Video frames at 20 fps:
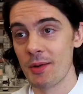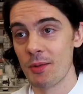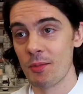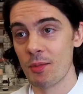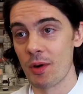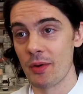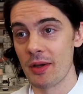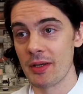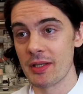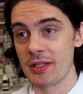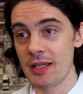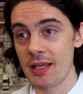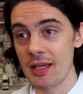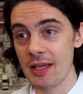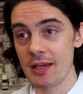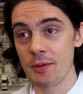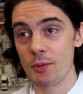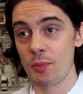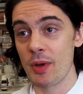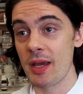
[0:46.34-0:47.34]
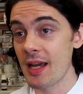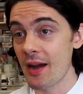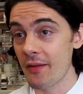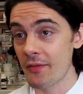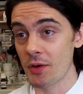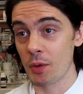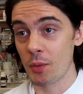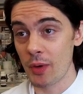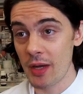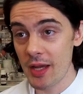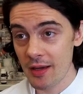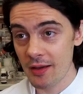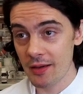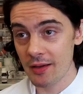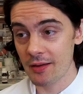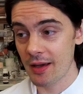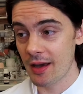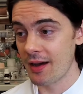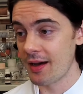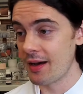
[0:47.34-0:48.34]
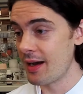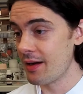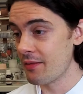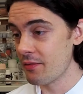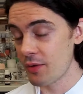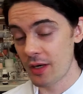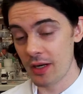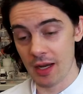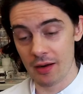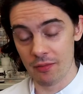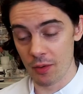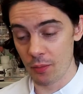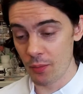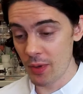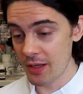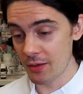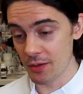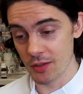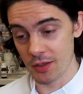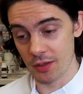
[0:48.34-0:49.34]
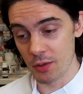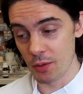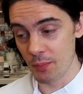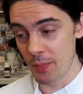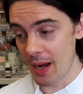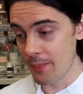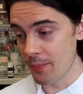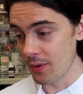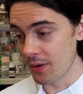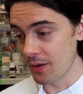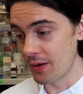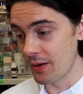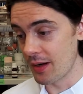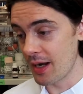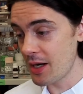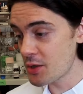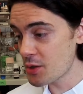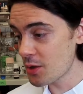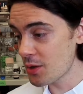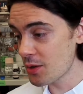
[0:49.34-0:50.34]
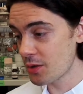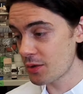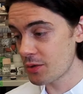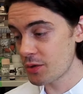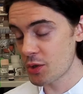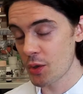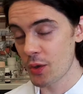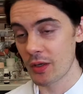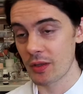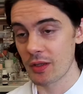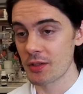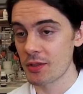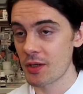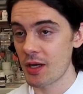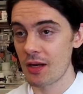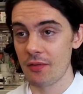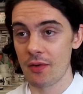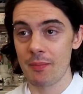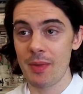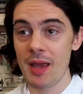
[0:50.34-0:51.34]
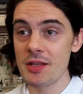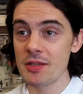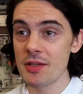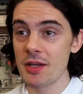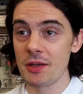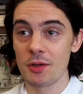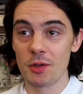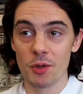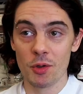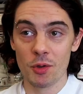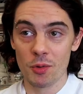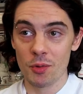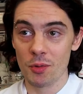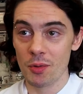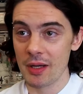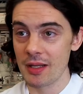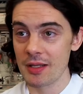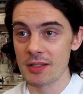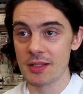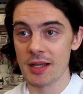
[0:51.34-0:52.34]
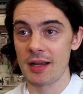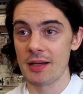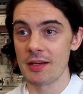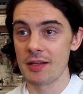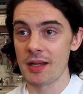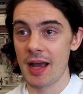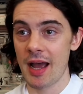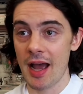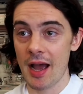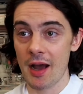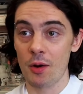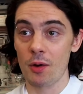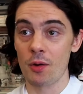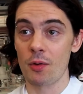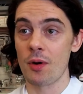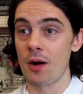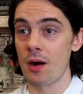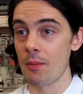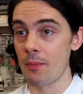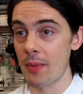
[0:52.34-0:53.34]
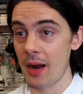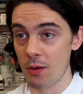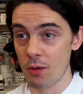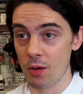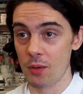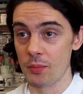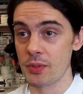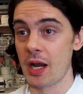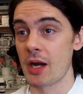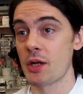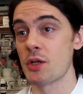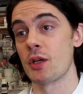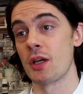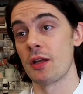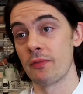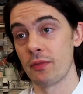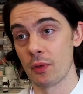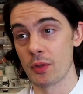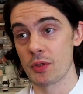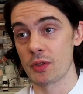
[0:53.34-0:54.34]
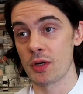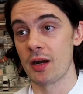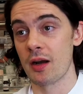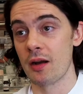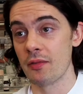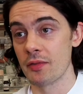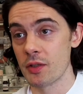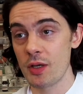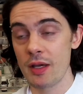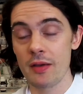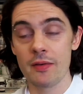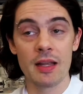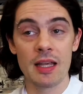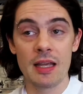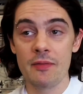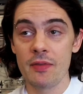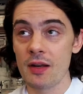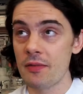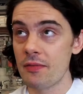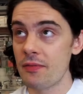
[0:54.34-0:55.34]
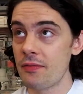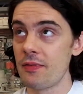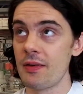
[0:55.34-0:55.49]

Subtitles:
What we see week after week, every week there's a new paper in Nature showing this kind of amazing new insight into how our microbes actually influence our health. So even if